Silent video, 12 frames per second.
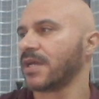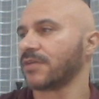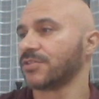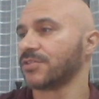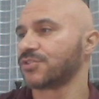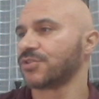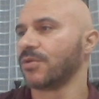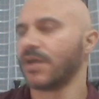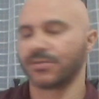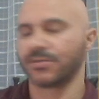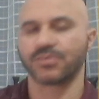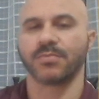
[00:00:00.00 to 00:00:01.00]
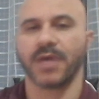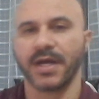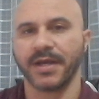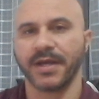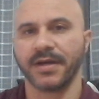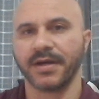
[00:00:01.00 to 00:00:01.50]
I'm gonna show how to
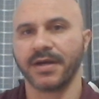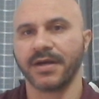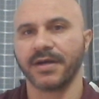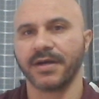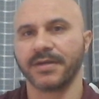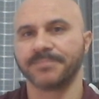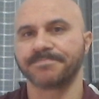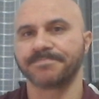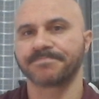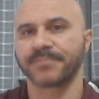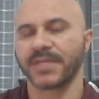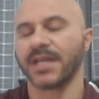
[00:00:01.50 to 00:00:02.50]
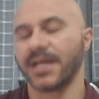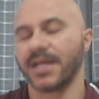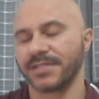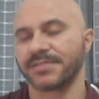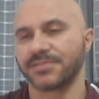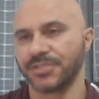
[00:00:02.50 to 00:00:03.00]
buy a
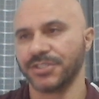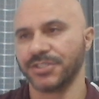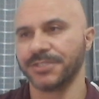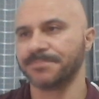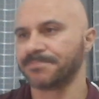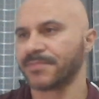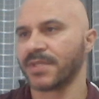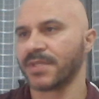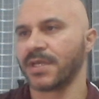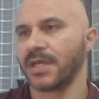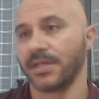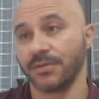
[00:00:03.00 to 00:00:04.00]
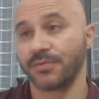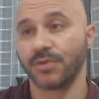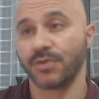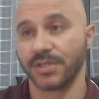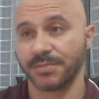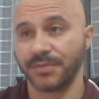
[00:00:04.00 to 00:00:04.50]
license here. And of
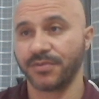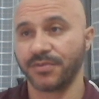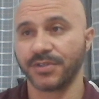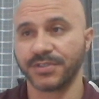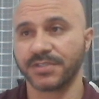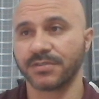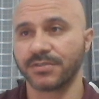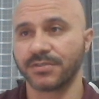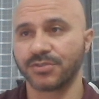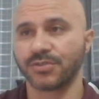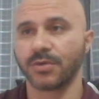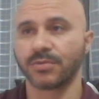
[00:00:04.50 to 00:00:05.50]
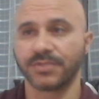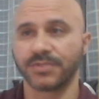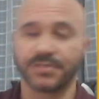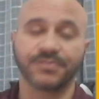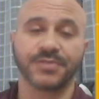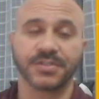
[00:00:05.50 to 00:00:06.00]
course, before this, I'm gonna show the
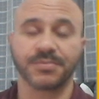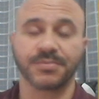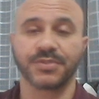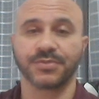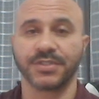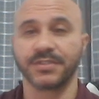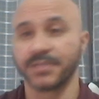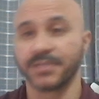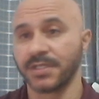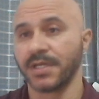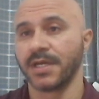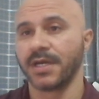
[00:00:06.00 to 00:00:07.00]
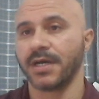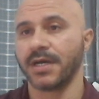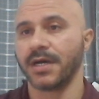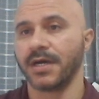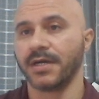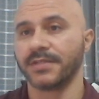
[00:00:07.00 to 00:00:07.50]
difference between
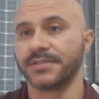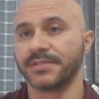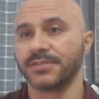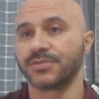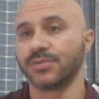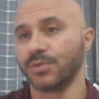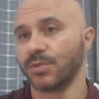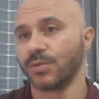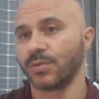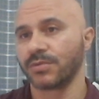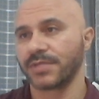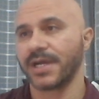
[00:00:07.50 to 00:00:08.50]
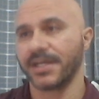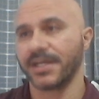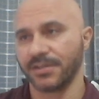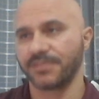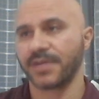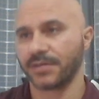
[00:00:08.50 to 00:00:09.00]
the two kind
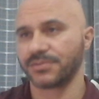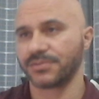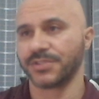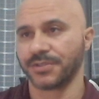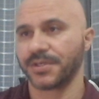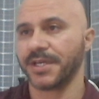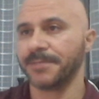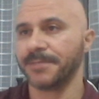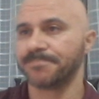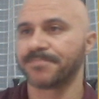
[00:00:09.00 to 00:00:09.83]
of accounts here, okay?